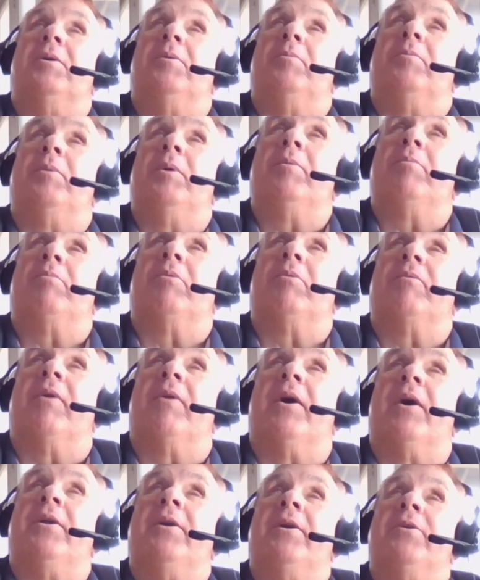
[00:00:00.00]
people have
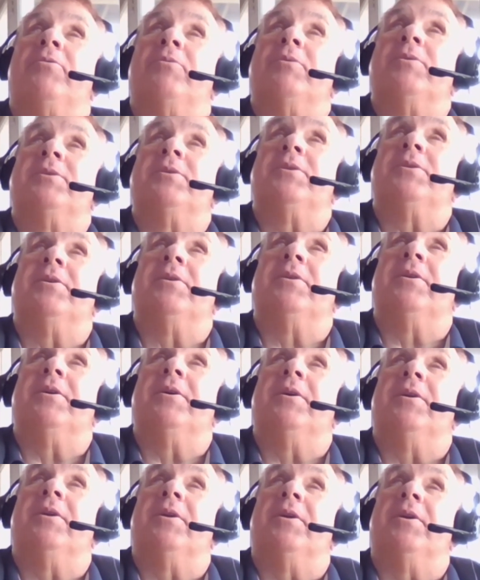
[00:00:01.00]
gotten interested
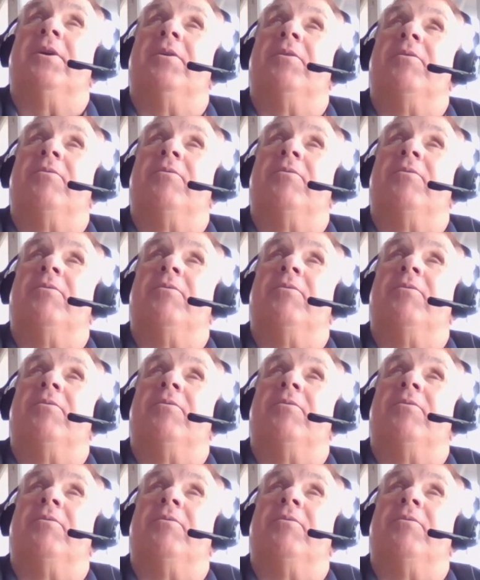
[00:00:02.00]
in a